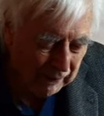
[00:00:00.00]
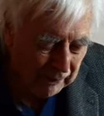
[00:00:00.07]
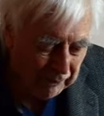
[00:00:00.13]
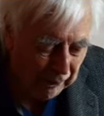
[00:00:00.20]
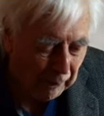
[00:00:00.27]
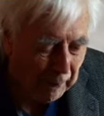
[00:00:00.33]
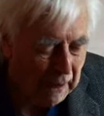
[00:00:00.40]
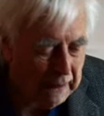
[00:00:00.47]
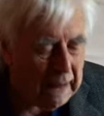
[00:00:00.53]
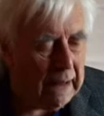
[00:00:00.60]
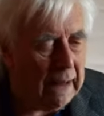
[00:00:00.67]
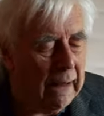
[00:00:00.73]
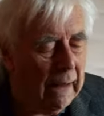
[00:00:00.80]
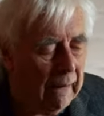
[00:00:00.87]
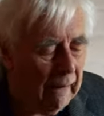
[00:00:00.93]
For
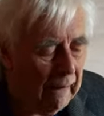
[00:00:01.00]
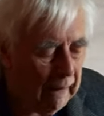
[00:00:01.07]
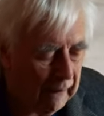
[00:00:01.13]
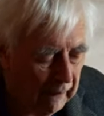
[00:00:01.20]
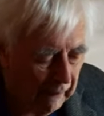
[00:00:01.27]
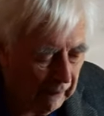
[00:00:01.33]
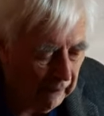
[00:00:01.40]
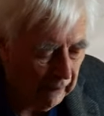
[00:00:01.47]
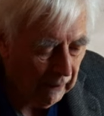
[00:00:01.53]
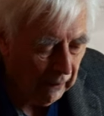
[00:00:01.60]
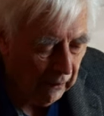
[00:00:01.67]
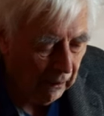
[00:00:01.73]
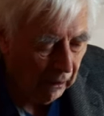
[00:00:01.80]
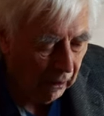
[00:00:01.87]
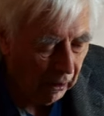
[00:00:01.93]
many
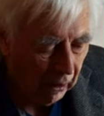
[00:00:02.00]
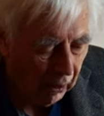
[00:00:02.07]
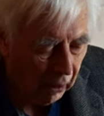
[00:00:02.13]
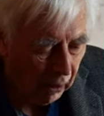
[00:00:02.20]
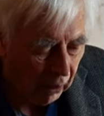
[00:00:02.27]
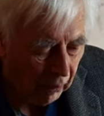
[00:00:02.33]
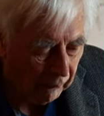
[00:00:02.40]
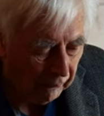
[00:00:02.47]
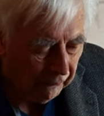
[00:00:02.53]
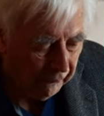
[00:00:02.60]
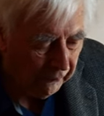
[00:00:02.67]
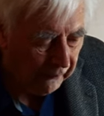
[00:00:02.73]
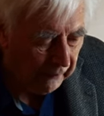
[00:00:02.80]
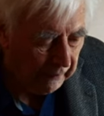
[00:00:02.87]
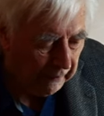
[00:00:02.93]
of
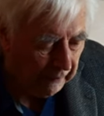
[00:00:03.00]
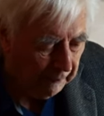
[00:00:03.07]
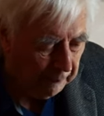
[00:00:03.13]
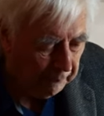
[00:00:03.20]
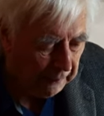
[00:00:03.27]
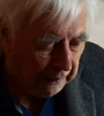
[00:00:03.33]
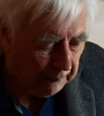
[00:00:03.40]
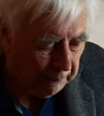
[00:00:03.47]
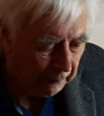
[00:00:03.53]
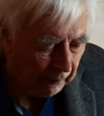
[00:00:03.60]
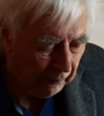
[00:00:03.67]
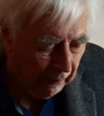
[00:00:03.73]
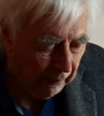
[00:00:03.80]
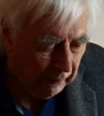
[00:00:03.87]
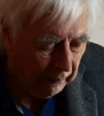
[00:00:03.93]
the
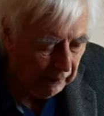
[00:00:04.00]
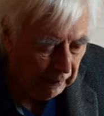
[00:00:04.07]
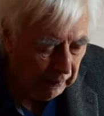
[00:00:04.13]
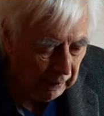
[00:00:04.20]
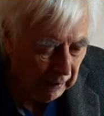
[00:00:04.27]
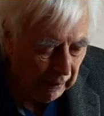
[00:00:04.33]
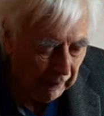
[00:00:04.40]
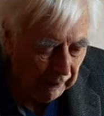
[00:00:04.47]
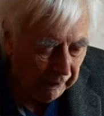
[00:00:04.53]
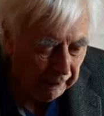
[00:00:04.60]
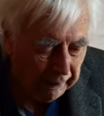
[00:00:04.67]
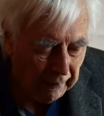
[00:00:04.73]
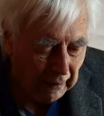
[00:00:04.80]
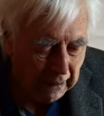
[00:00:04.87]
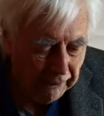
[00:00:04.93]
people, the
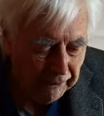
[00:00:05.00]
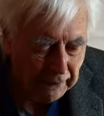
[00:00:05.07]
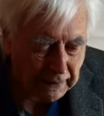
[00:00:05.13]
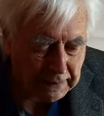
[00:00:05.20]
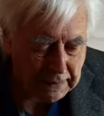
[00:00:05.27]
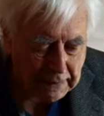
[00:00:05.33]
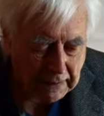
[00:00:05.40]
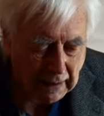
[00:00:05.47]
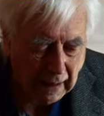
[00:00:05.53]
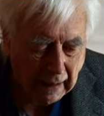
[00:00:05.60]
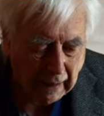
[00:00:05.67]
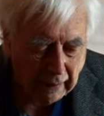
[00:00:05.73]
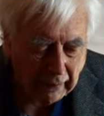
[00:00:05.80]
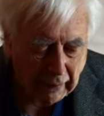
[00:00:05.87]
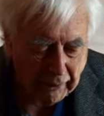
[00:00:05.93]
life and
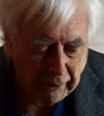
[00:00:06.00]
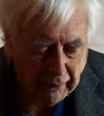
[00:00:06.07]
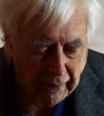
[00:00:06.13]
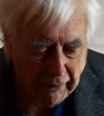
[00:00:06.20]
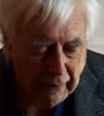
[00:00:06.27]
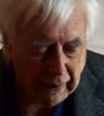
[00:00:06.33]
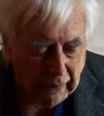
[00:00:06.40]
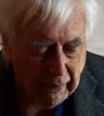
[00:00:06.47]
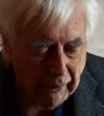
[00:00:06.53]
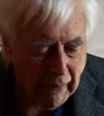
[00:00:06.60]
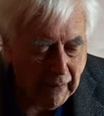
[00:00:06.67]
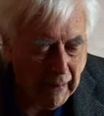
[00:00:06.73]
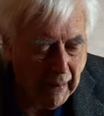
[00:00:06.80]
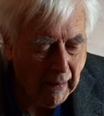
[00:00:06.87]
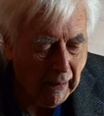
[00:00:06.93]
style of living
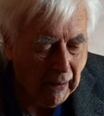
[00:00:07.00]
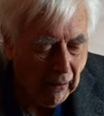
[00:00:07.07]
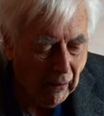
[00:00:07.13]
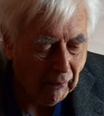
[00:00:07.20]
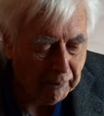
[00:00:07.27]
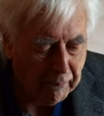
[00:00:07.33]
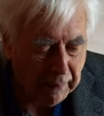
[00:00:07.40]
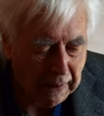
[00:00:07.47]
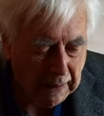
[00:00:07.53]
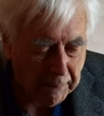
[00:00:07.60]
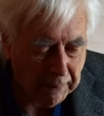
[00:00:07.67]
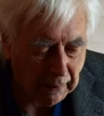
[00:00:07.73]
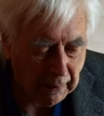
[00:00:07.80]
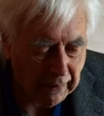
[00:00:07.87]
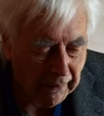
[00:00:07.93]
of
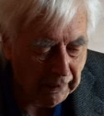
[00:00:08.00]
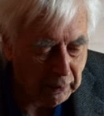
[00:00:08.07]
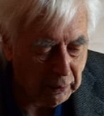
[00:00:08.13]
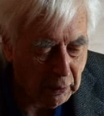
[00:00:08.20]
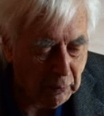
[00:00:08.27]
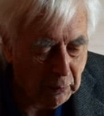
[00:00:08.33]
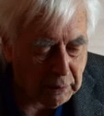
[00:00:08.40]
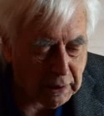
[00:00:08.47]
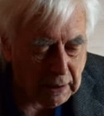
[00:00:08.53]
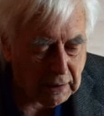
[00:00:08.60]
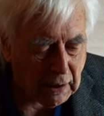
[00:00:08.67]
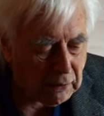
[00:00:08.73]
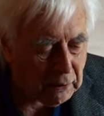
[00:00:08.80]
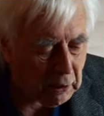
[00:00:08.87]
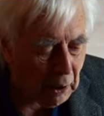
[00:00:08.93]
people in the news is
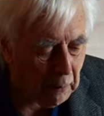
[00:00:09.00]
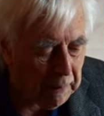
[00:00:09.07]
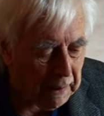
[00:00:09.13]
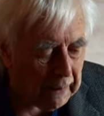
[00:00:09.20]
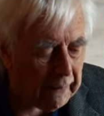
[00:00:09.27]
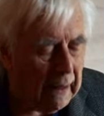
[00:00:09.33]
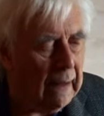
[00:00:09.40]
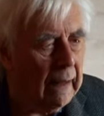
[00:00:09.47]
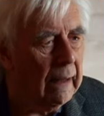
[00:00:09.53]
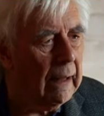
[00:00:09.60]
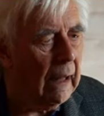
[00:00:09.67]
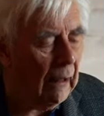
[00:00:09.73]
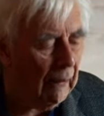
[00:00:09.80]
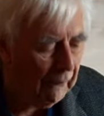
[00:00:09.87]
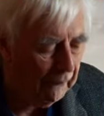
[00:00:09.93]
a topic they
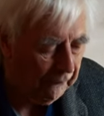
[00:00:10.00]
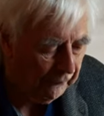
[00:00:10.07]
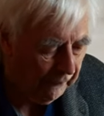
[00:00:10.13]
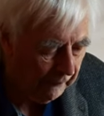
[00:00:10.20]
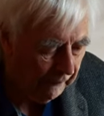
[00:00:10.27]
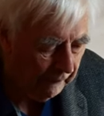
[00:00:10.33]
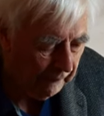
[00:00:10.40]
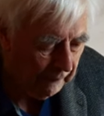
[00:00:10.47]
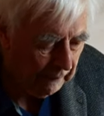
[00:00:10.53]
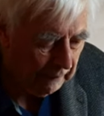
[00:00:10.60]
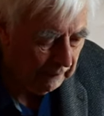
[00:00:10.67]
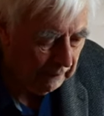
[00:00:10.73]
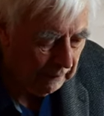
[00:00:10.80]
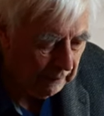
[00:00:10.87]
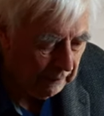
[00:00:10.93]
love
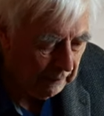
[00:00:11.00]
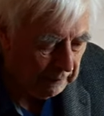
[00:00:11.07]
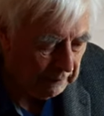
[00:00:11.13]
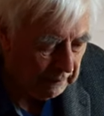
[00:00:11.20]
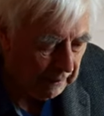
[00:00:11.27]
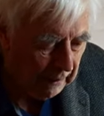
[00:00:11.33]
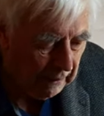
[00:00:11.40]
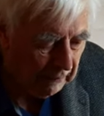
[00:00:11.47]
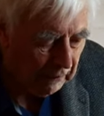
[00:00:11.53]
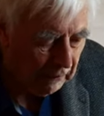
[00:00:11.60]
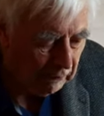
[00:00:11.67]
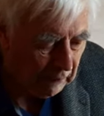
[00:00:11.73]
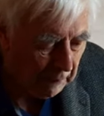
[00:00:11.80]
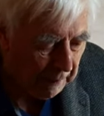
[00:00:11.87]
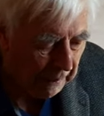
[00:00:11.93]
to
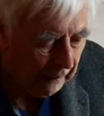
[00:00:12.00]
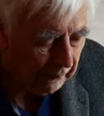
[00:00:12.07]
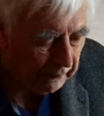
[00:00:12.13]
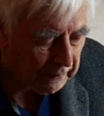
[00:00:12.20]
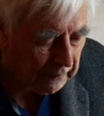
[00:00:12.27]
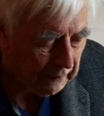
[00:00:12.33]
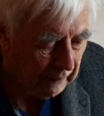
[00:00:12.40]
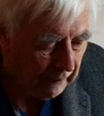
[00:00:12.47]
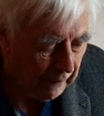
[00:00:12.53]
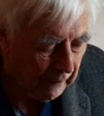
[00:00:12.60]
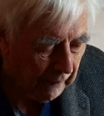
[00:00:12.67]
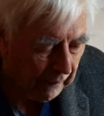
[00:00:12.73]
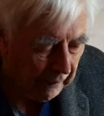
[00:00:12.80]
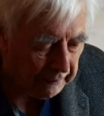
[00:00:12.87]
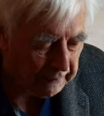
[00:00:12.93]
hear about
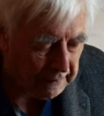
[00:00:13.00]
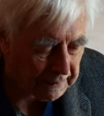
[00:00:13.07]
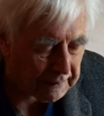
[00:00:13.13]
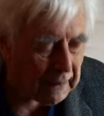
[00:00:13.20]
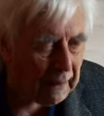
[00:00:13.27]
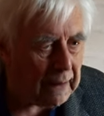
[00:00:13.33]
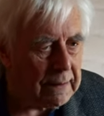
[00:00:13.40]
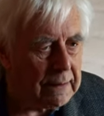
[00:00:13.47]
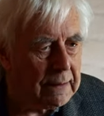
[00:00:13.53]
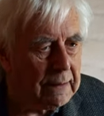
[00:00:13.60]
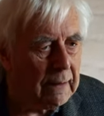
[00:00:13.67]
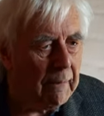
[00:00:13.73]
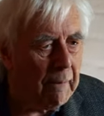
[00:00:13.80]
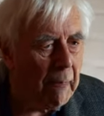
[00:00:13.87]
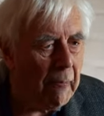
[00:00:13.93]
and discuss.